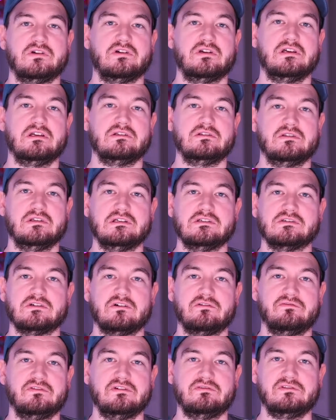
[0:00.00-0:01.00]
Circuit, these
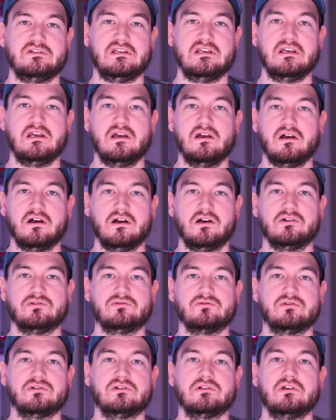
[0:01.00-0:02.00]
are fifty, one
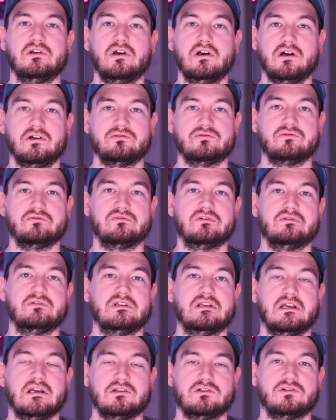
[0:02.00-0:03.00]
hundred, one
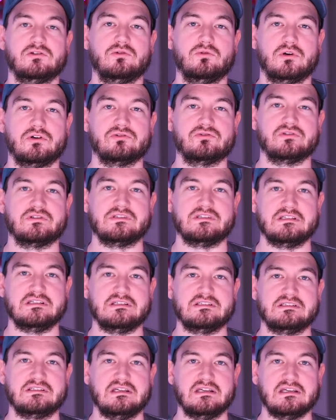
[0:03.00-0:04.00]
fifty and two hundred
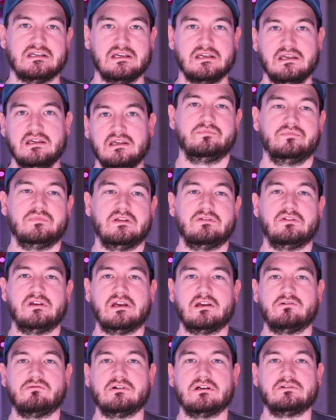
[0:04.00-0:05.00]
c c. If you
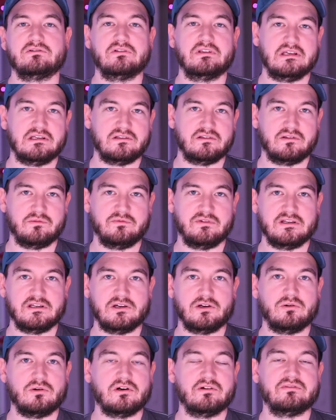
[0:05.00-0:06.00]
hang around to the end of the
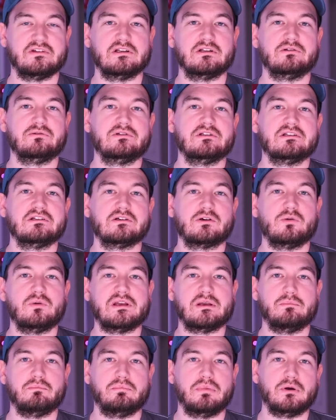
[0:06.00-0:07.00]
video, I've included a
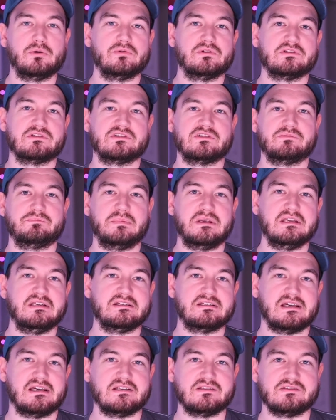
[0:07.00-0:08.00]
quick bonus
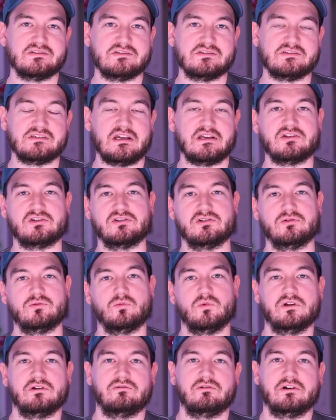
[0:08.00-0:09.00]
speed test
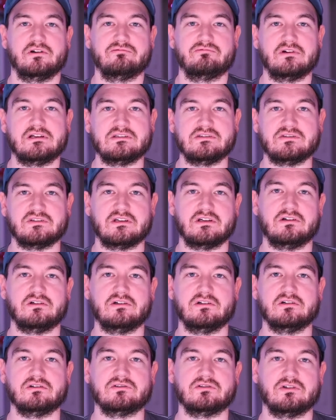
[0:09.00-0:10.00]
section where I race the
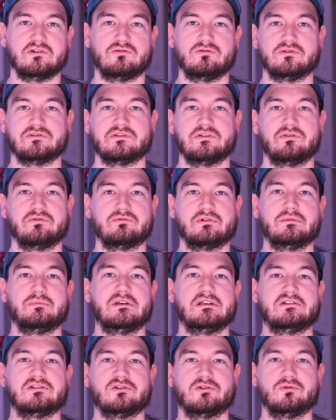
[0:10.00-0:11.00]
kart across a three
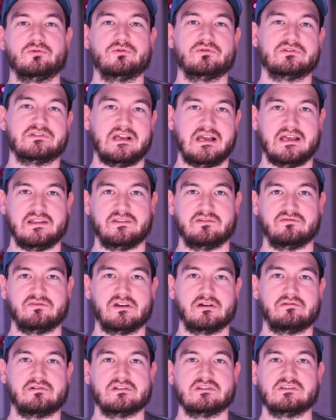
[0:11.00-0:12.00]
meter course at the
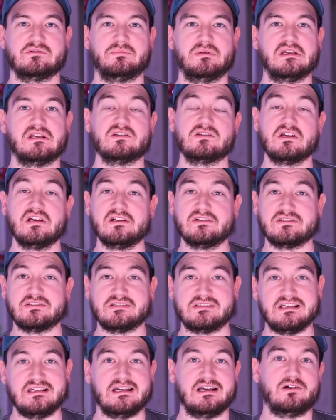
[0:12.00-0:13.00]
various speeds to
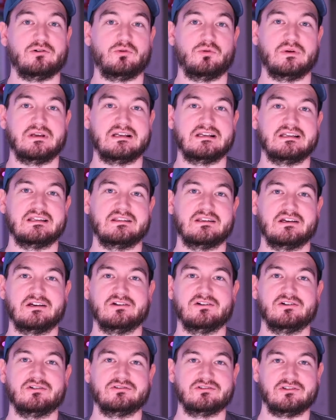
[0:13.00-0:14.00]
see how quickly the
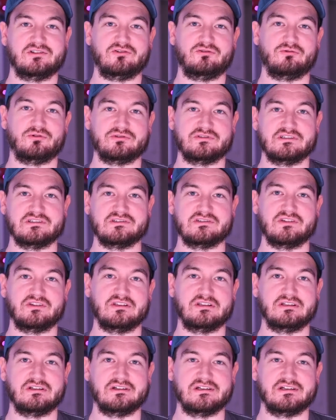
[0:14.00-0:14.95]
kart crosses the